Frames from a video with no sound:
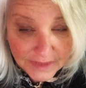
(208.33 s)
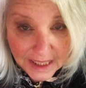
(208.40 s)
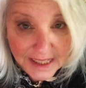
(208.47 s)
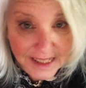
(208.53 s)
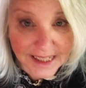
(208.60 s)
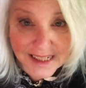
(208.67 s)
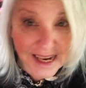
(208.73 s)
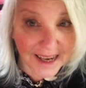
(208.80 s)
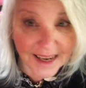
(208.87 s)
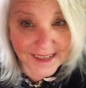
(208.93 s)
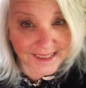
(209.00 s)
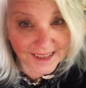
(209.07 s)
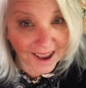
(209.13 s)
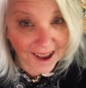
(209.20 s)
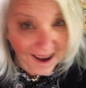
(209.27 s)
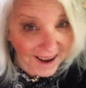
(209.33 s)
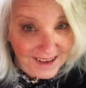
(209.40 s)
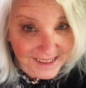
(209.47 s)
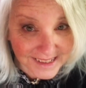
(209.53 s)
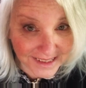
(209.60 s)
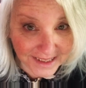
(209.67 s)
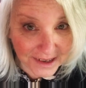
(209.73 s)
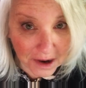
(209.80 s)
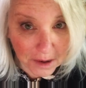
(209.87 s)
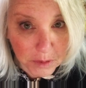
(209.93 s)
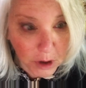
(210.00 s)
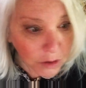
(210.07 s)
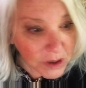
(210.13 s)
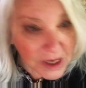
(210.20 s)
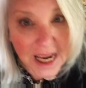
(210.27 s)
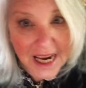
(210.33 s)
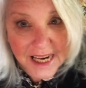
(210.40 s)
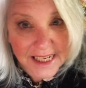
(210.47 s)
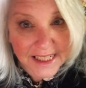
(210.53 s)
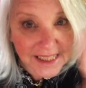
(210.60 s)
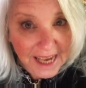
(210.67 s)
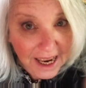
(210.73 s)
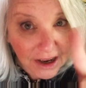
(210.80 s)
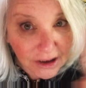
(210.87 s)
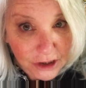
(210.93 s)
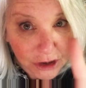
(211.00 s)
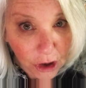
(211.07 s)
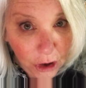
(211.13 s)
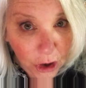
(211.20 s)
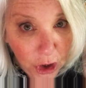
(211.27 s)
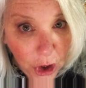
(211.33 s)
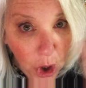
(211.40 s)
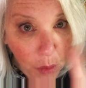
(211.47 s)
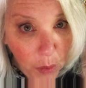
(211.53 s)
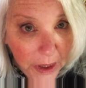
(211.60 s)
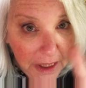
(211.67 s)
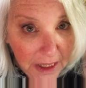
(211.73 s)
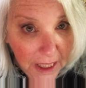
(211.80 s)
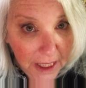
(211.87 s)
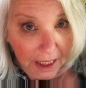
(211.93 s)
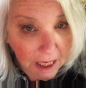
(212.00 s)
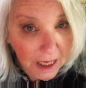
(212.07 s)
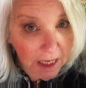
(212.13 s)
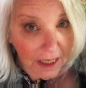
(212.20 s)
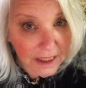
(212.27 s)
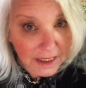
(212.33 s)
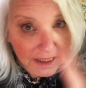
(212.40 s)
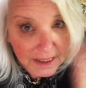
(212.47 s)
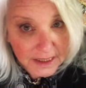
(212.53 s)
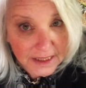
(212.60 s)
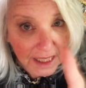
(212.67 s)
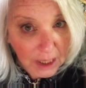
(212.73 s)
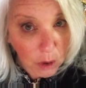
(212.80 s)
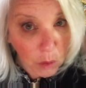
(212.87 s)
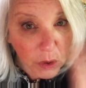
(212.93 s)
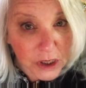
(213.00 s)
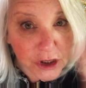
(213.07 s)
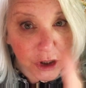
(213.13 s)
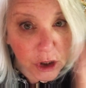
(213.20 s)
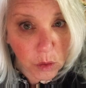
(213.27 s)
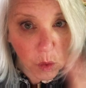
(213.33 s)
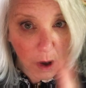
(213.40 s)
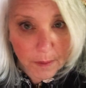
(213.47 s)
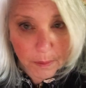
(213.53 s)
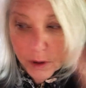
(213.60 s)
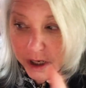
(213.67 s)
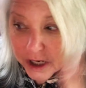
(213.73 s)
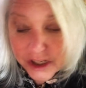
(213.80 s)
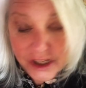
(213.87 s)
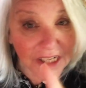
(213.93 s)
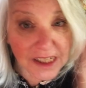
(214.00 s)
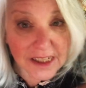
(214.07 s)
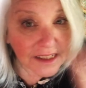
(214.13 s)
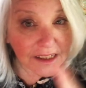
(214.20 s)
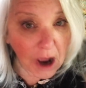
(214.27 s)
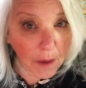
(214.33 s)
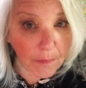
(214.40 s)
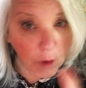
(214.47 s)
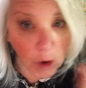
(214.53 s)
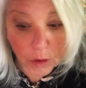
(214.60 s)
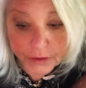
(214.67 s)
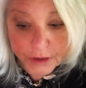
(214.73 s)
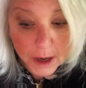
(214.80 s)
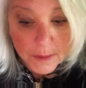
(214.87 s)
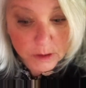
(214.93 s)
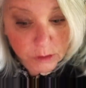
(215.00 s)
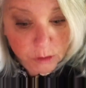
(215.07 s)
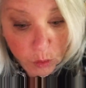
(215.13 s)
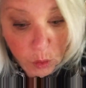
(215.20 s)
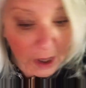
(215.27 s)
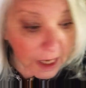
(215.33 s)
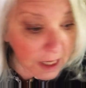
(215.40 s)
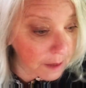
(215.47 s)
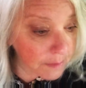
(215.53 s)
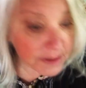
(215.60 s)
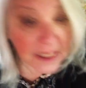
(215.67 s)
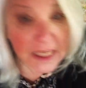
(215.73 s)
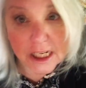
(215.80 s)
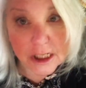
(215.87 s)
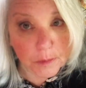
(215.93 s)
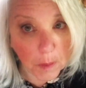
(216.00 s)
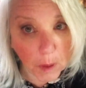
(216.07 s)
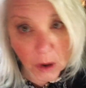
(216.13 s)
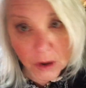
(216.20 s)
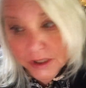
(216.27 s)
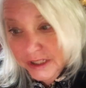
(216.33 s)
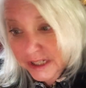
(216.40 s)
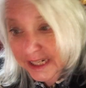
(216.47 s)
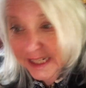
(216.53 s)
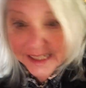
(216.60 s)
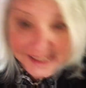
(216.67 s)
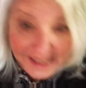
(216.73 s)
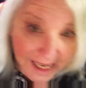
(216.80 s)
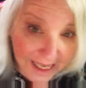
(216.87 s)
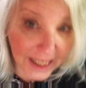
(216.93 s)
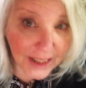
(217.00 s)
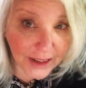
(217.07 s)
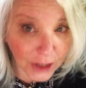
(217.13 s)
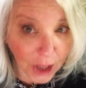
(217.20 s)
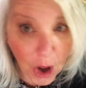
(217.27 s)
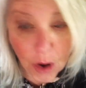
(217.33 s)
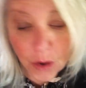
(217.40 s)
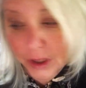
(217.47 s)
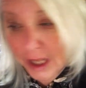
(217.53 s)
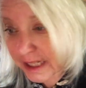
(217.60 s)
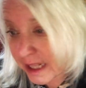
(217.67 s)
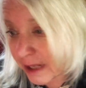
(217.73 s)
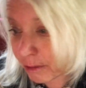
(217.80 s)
Instead, his eyes lit up, you know, his tail started going like a windshield wiper, and it didn't stop the whole time. He was running up to each person and saying hello like they